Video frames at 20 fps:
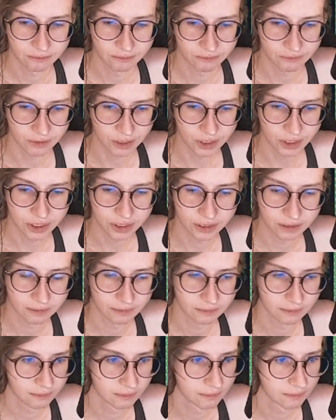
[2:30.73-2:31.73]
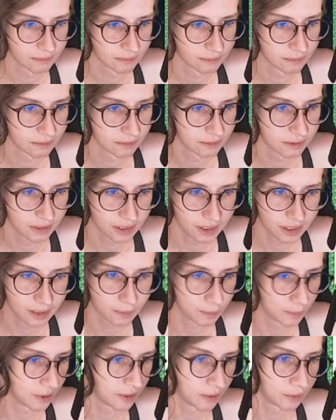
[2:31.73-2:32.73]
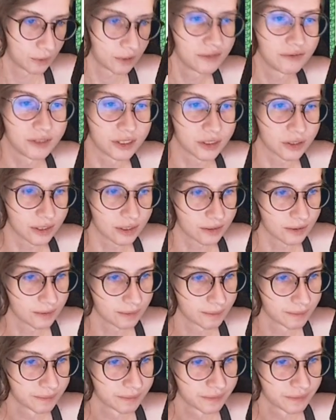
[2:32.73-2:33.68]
First? In a previous article.